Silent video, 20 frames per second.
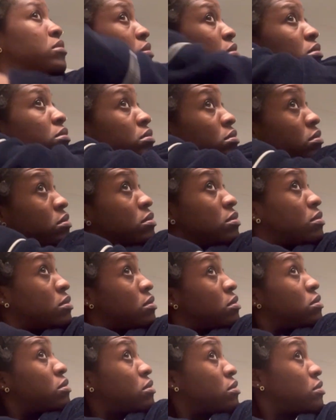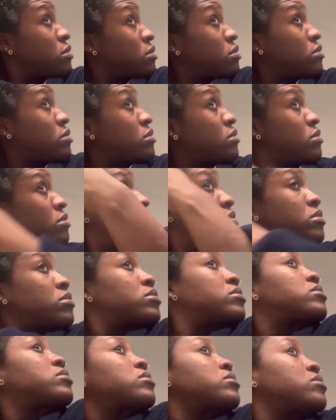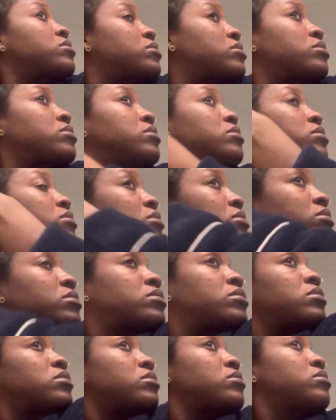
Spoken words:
I know that I sat here and I touted the Tangle